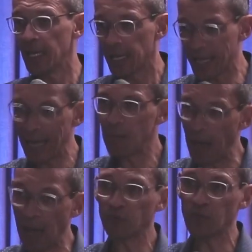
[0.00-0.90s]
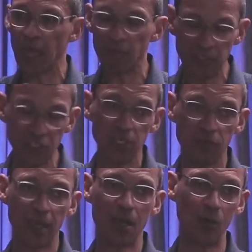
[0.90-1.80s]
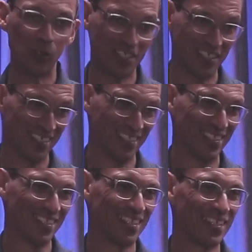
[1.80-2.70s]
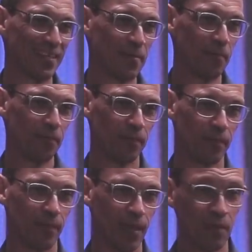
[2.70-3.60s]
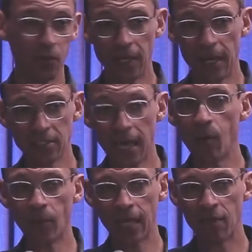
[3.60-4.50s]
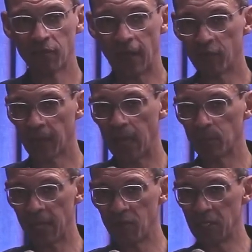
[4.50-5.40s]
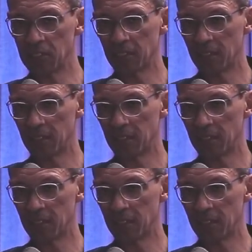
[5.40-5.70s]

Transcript: come after they have achieved their goals. And they realize, now what? I've, I've climbed Everest.